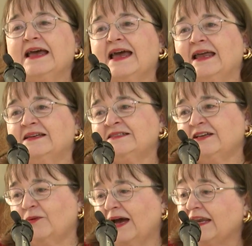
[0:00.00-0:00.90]
And
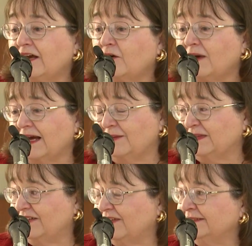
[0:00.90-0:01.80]
so I know I
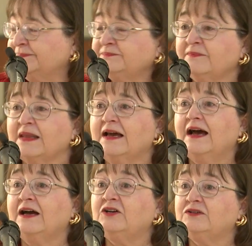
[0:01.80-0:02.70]
am leaving
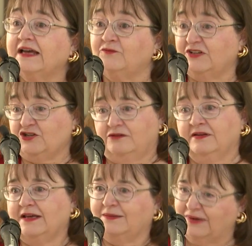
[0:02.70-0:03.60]
uh, and Richard
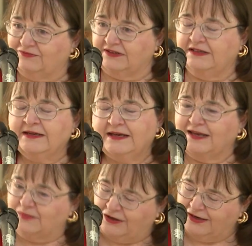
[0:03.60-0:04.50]
and Beverly
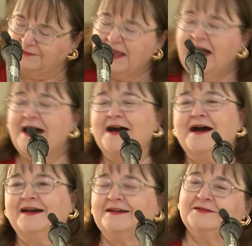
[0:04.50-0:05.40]
and Mary, uh,